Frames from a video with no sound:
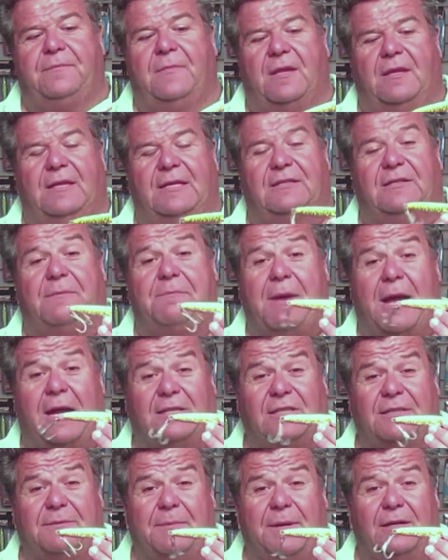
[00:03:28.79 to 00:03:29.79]
These are
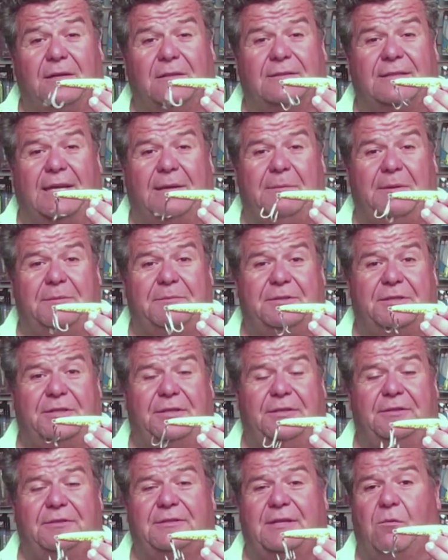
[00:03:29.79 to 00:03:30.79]
Magic Metals MM2s.